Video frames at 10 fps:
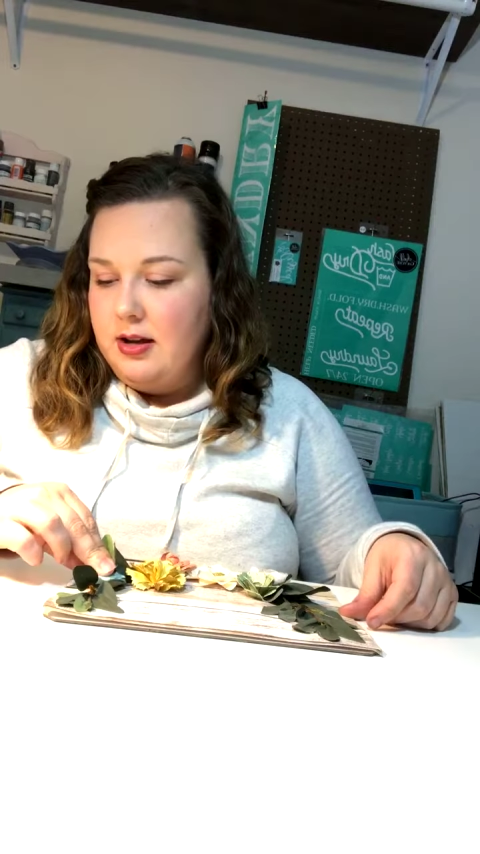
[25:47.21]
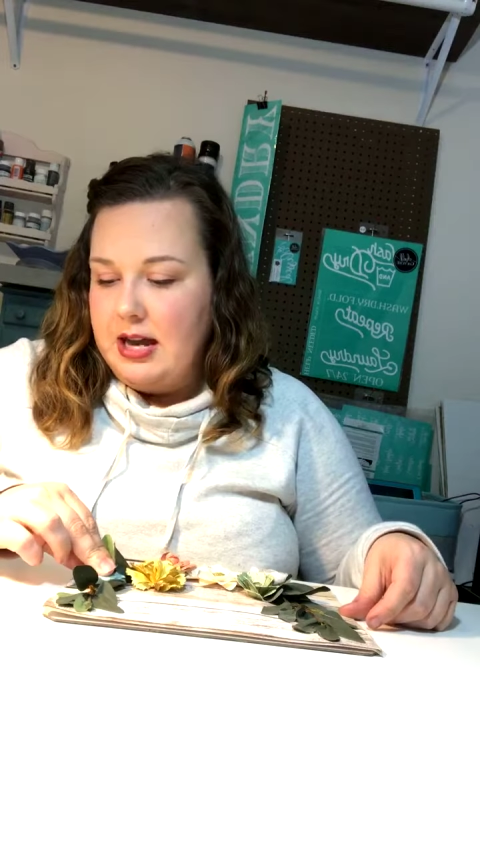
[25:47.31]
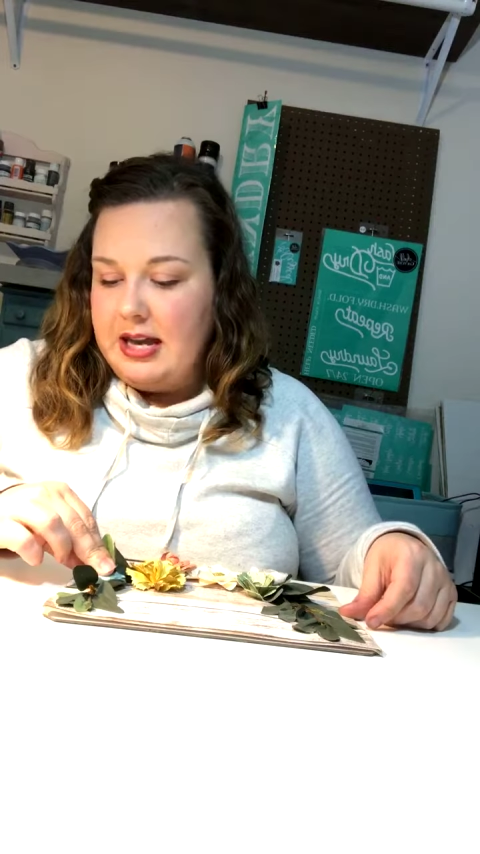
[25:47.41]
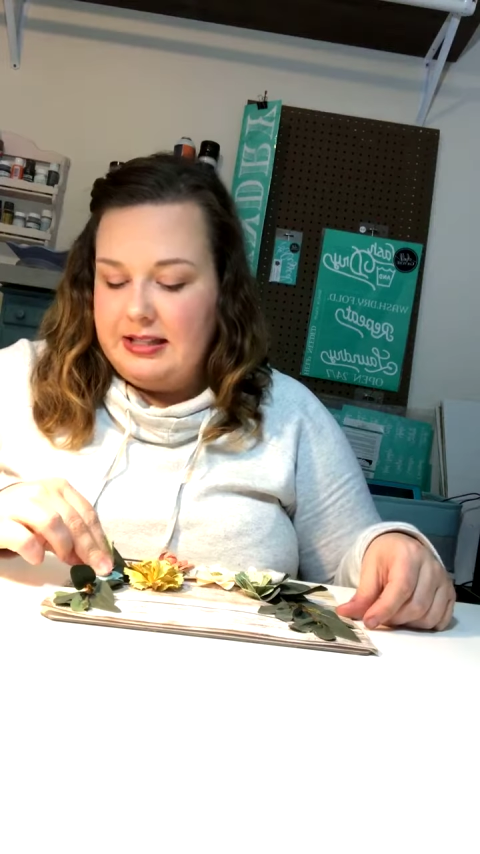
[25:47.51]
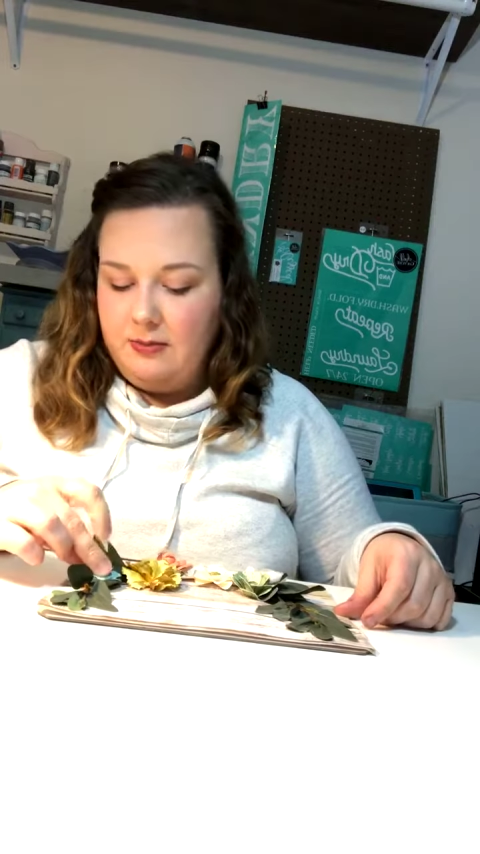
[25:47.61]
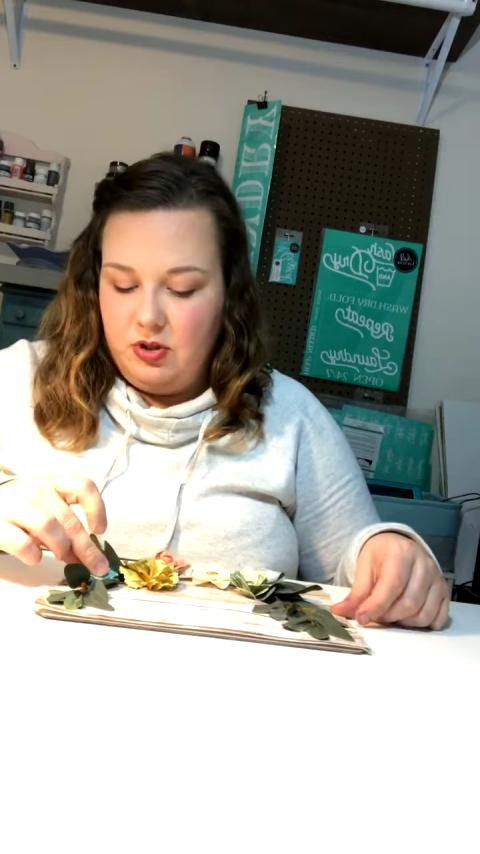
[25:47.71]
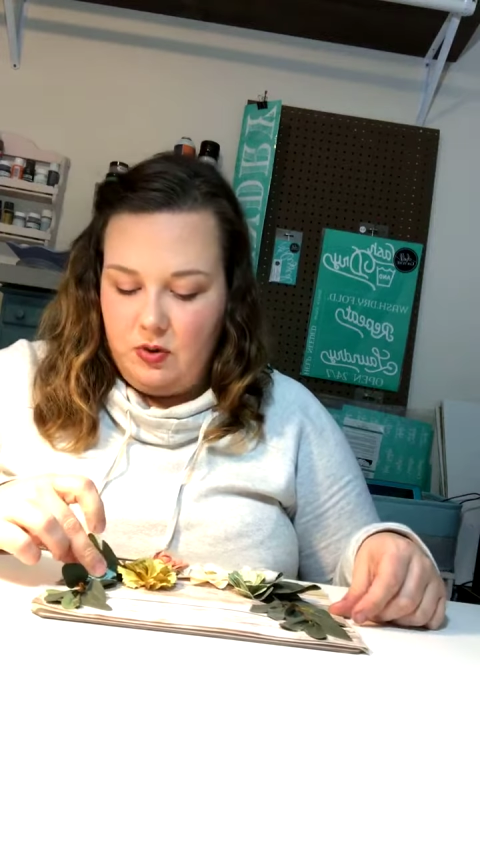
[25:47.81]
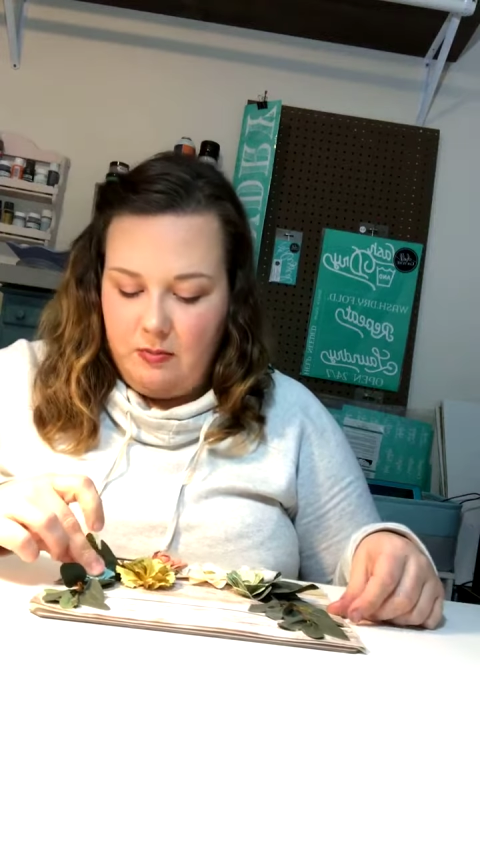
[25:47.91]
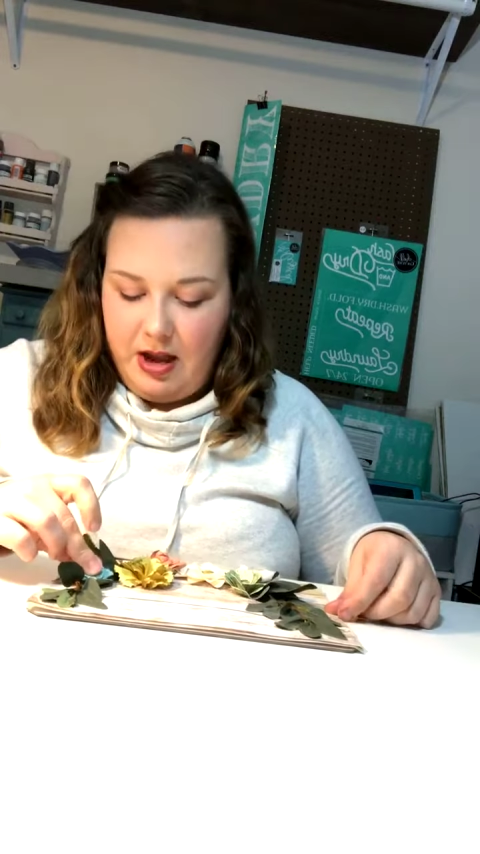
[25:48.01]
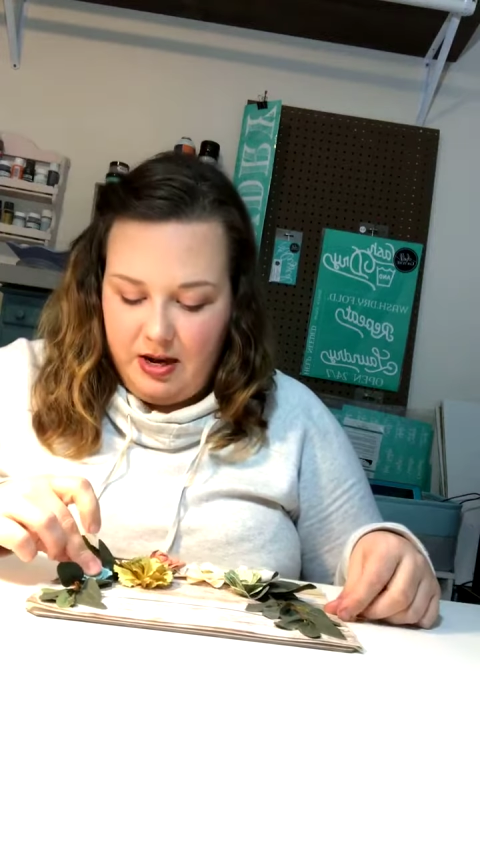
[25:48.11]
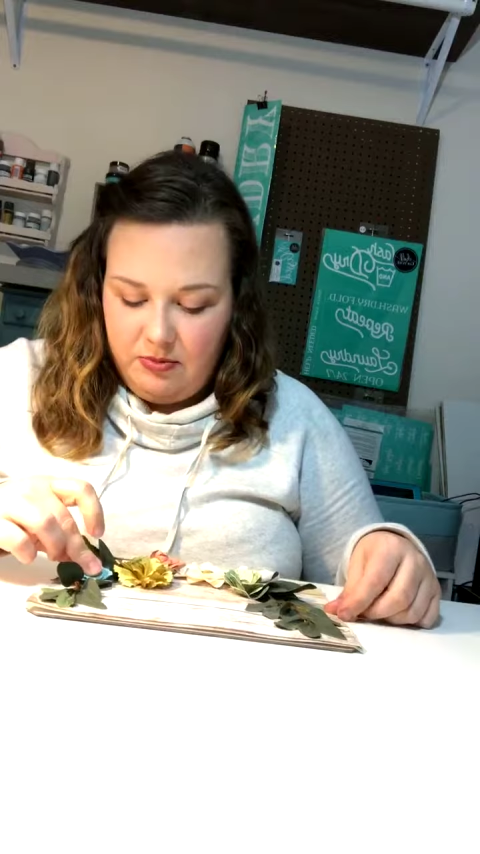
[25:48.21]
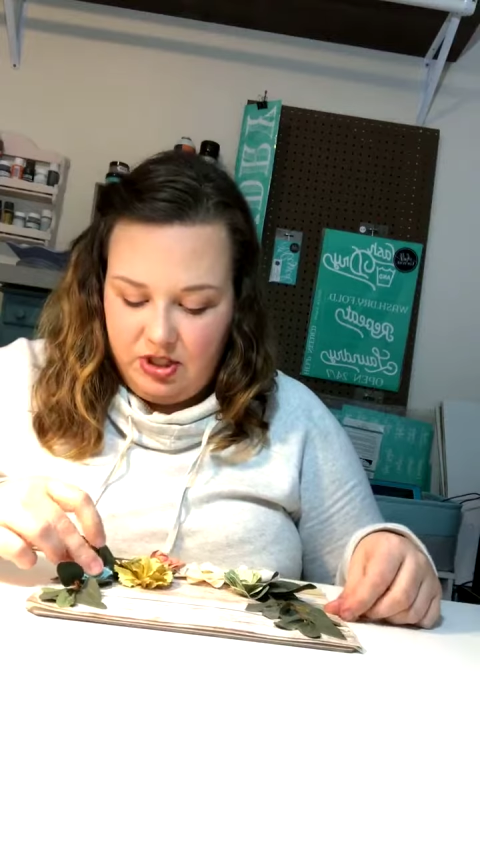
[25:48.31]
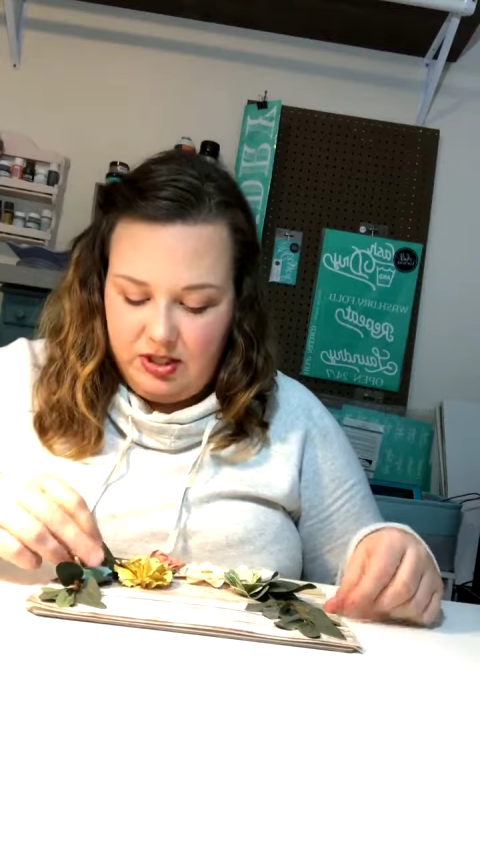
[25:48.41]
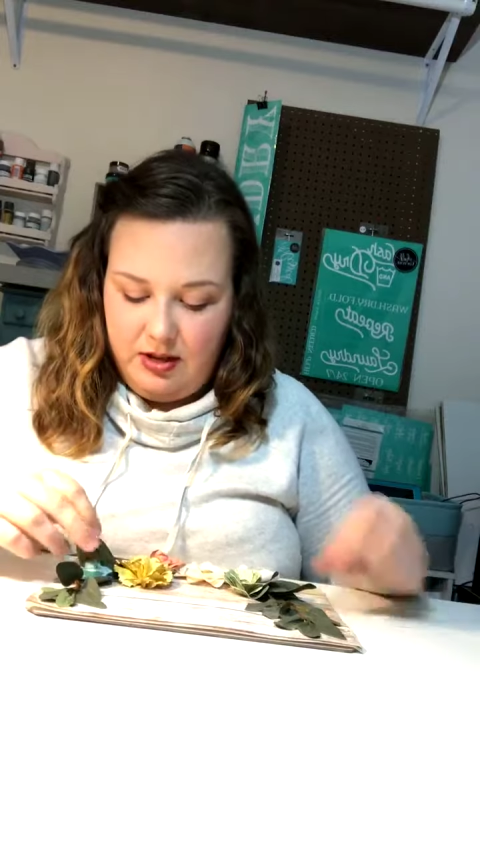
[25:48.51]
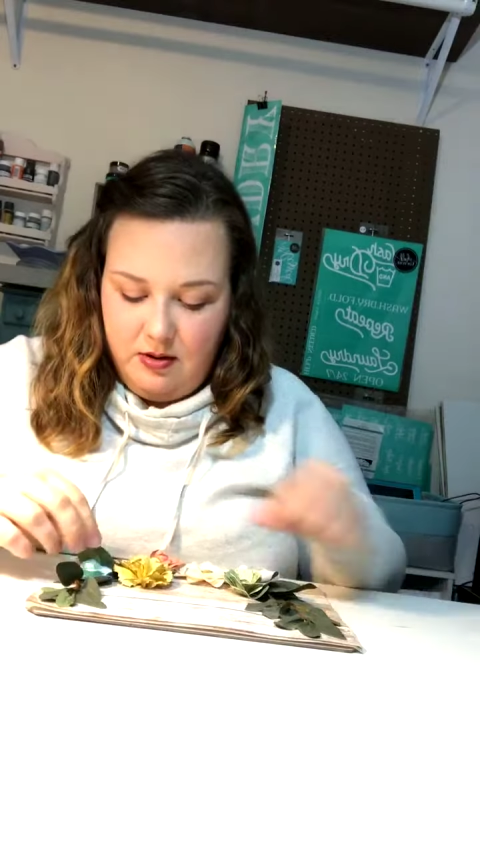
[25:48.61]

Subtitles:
as I'm doing mine, I'm just